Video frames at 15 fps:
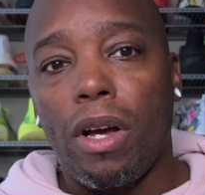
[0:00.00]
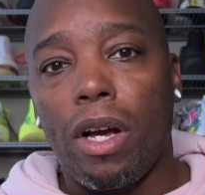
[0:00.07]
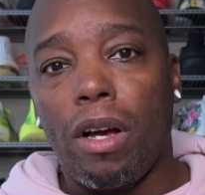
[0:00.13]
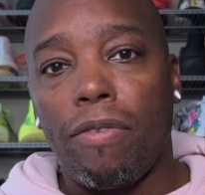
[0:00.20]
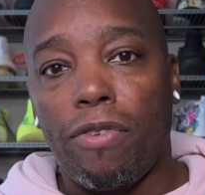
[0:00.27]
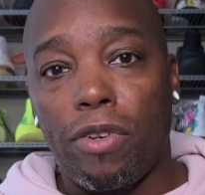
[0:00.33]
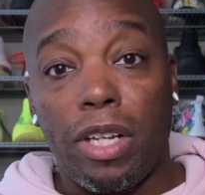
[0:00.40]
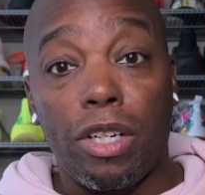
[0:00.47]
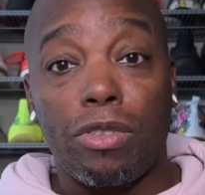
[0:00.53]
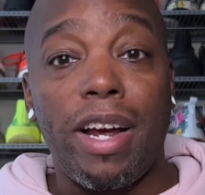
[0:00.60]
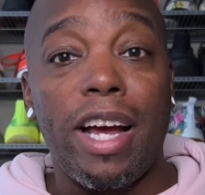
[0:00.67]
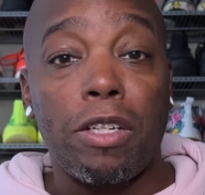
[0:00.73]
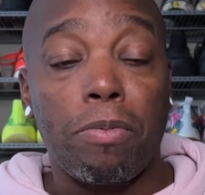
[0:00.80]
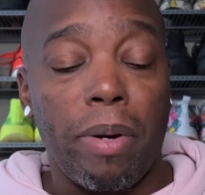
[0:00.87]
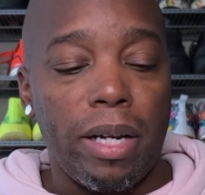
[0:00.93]
for their
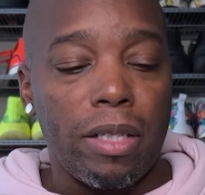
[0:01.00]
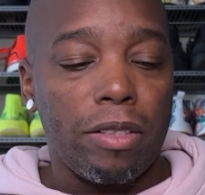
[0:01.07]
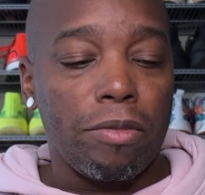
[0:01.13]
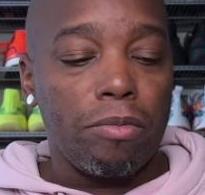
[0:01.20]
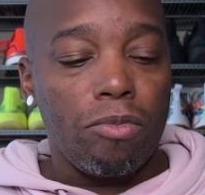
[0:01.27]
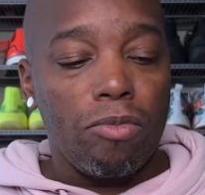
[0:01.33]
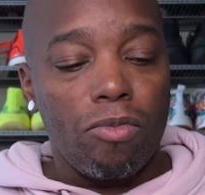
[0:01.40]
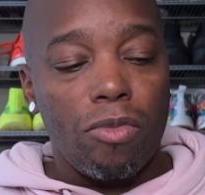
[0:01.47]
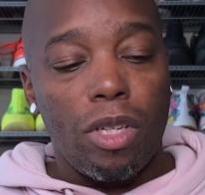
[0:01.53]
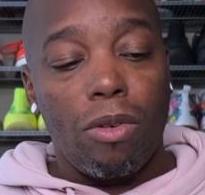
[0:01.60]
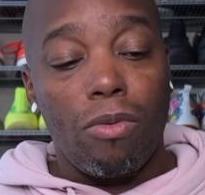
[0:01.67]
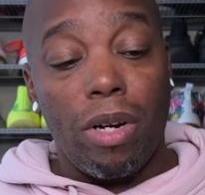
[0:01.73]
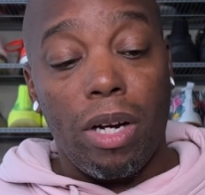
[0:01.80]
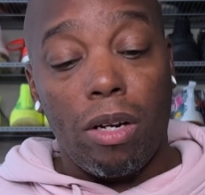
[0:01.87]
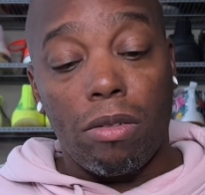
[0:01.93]
track spikes.
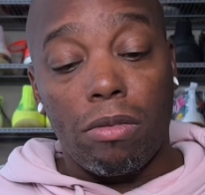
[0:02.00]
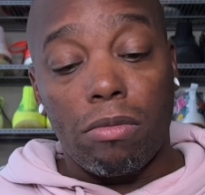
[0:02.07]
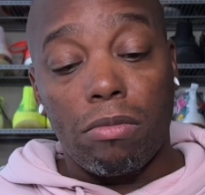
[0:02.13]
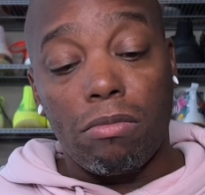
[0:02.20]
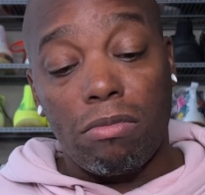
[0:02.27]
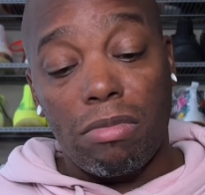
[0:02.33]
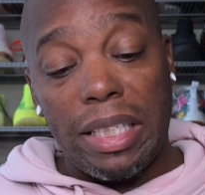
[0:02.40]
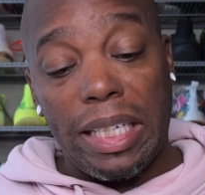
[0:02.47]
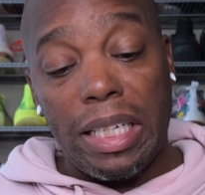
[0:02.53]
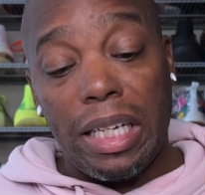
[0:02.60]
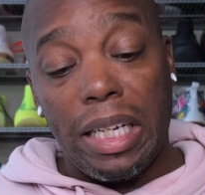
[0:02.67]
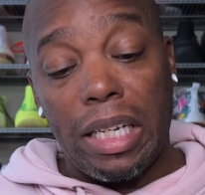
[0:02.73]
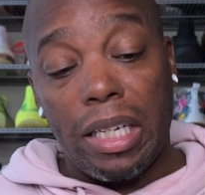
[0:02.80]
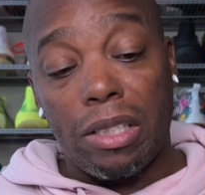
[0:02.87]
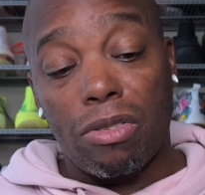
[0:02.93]
Well,
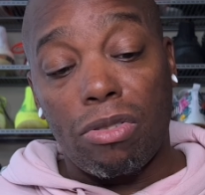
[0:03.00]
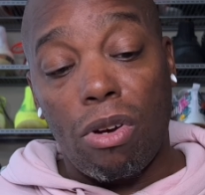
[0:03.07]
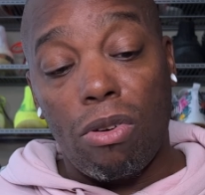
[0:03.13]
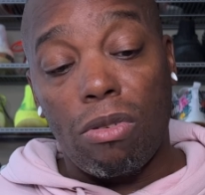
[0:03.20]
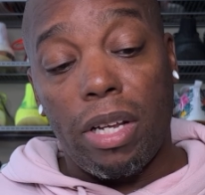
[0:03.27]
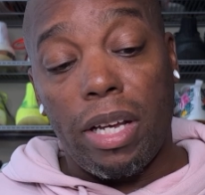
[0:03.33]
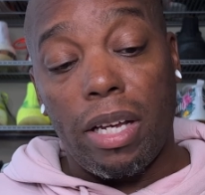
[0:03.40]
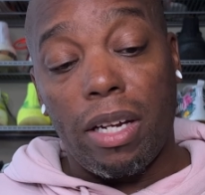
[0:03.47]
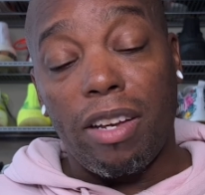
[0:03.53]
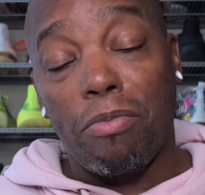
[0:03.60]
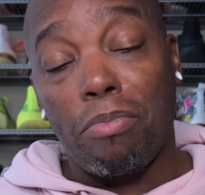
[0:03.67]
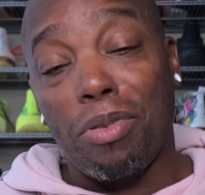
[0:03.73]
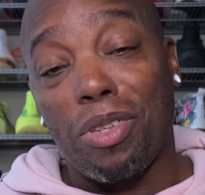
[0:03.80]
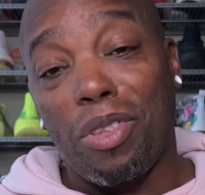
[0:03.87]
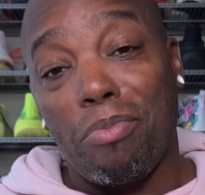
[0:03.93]
Li-Ning and Soulland have
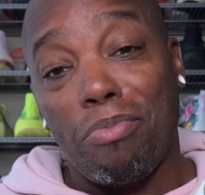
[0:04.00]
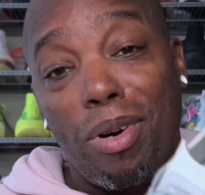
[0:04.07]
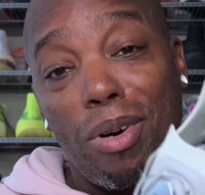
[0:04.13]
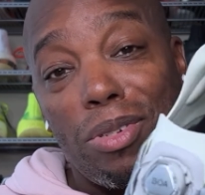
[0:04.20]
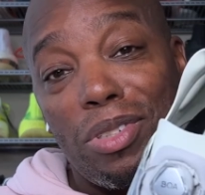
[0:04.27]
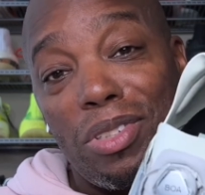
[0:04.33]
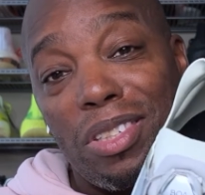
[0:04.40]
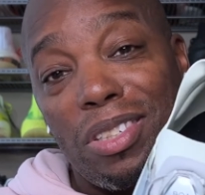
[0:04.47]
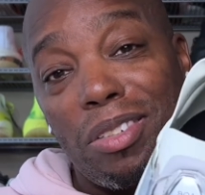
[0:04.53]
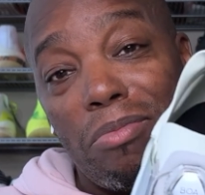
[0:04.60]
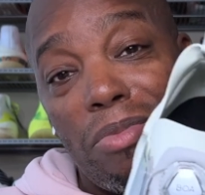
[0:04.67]
put the BOA system